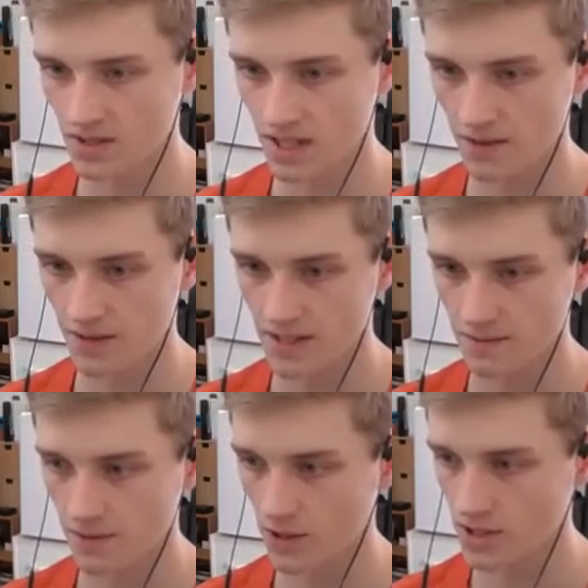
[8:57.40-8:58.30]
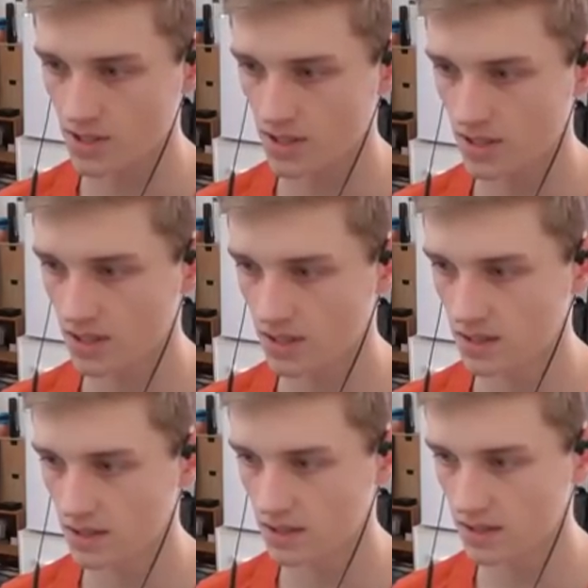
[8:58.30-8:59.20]
Let's sacrifice him first.
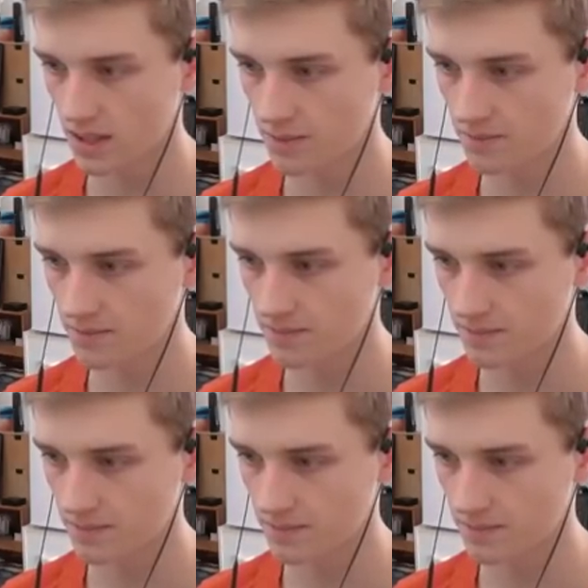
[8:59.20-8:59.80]
Yep.